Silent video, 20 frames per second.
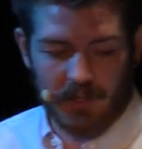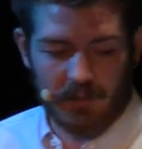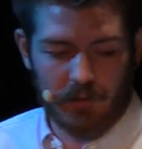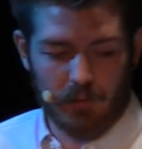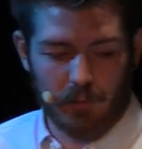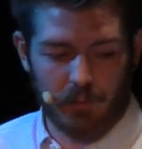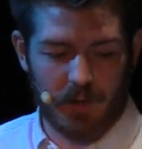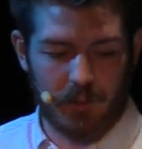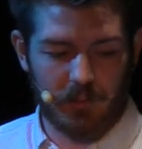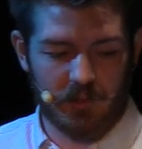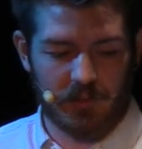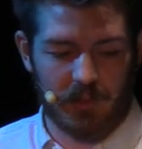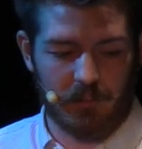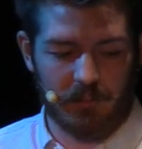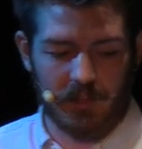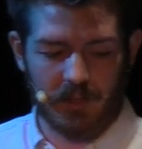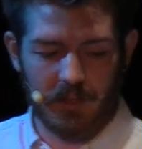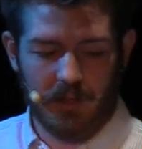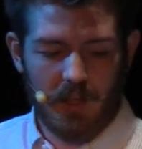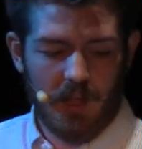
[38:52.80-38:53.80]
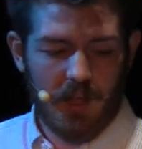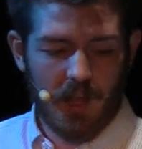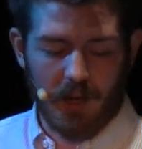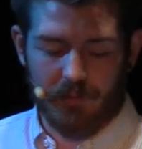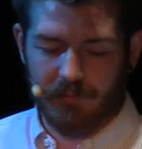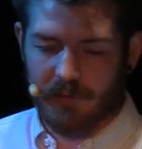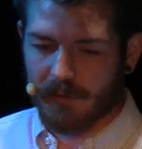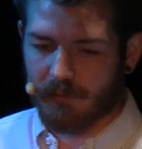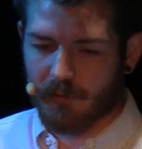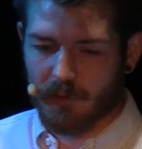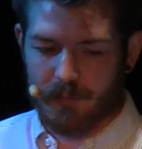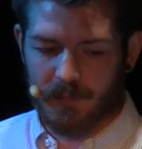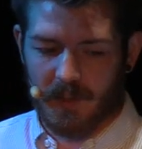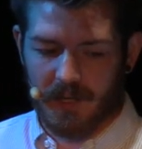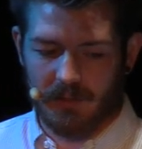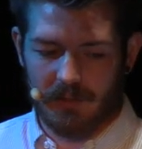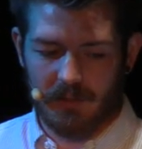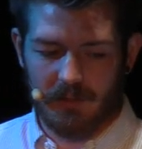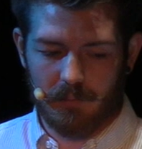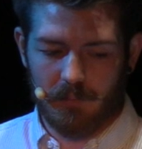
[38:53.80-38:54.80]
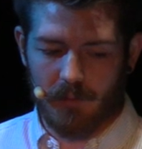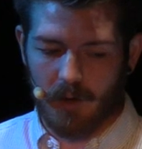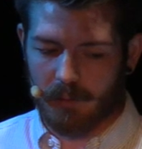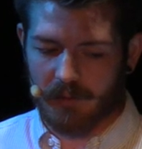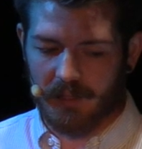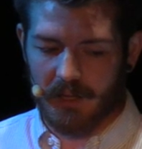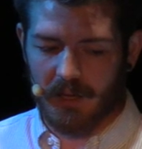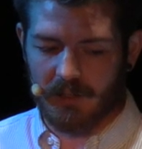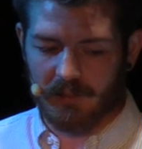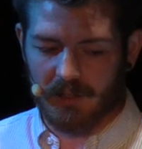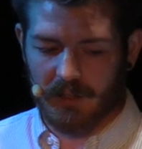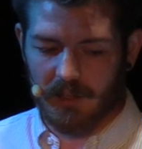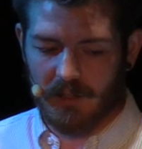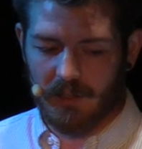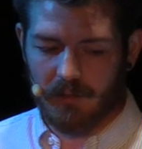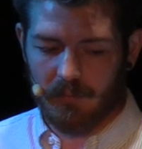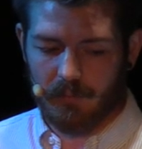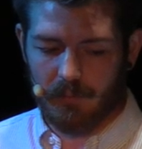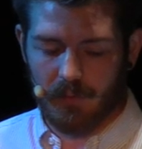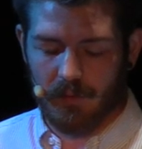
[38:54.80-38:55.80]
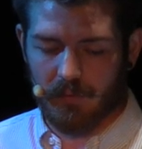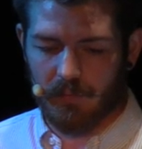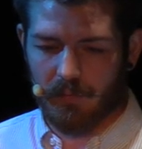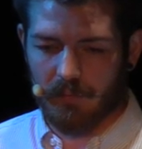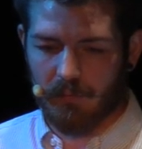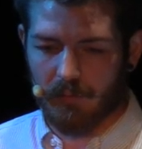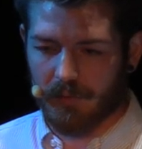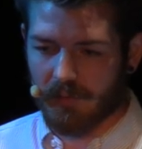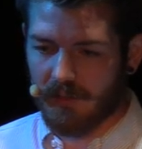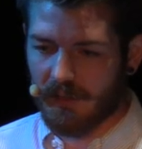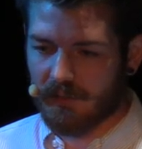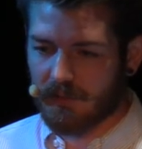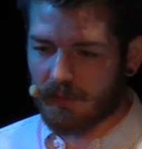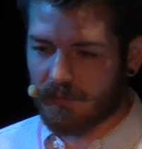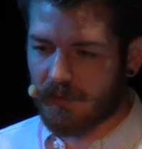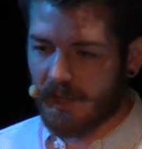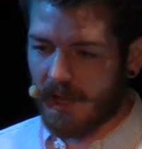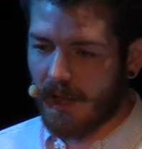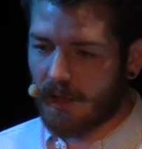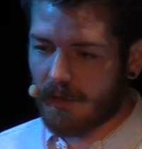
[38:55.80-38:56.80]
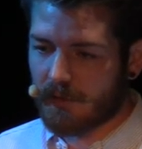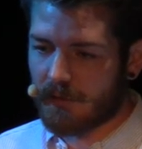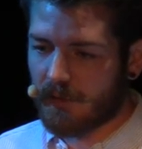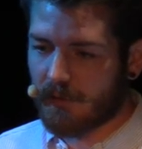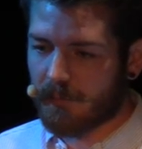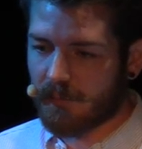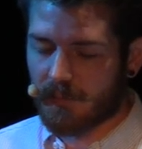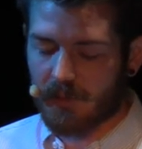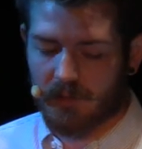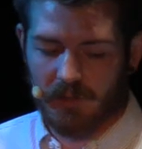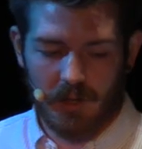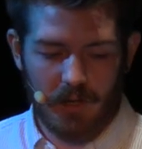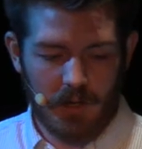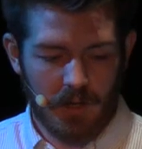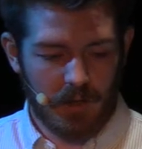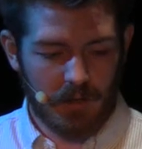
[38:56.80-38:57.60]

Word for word: into WebAssembly. I think we spend probably a day with, with each of the algorithms,